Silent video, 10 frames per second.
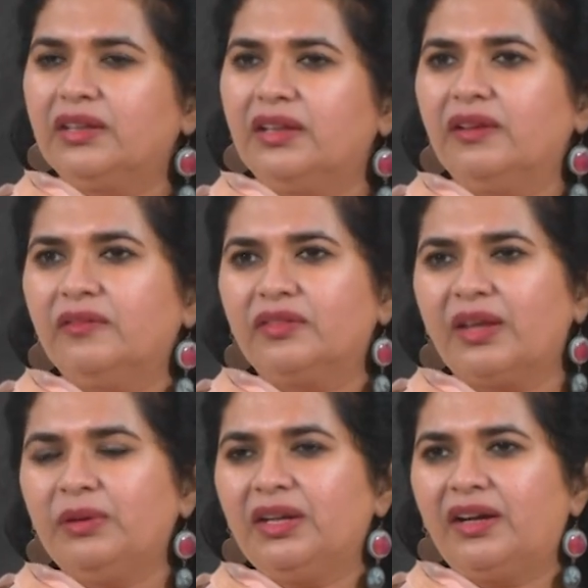give
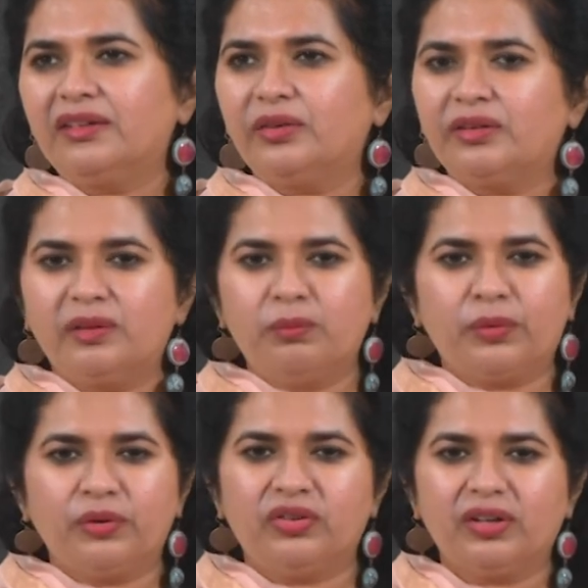seminars or
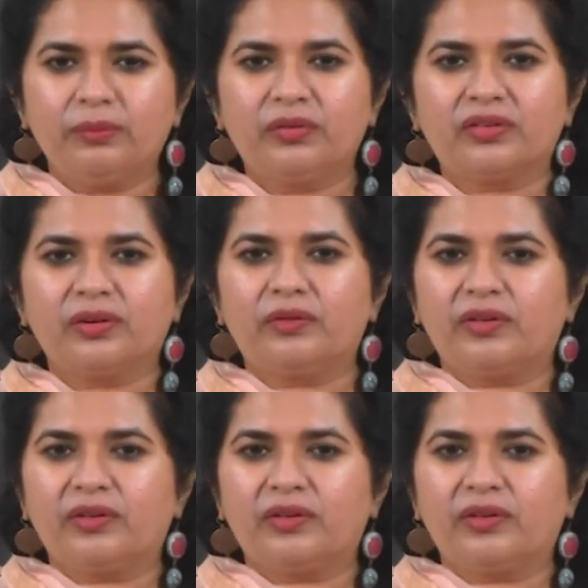symposiums or